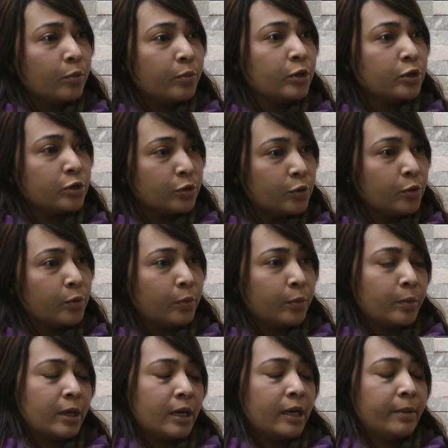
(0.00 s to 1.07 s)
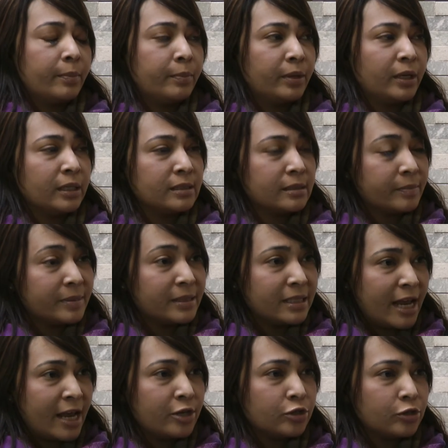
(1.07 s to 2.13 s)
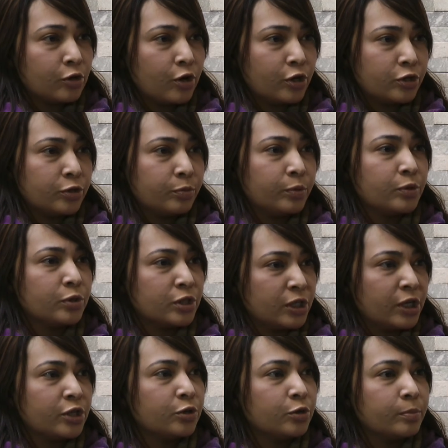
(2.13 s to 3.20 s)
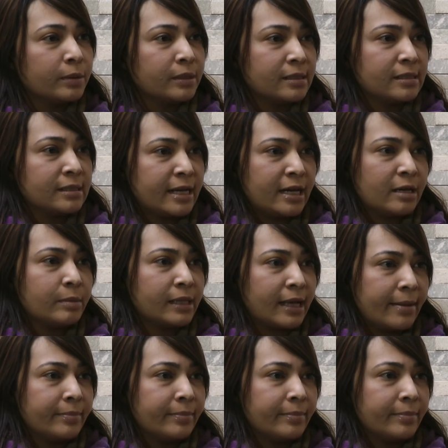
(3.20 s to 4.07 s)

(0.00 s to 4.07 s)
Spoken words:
women do bring substantial contribution and do build sustainable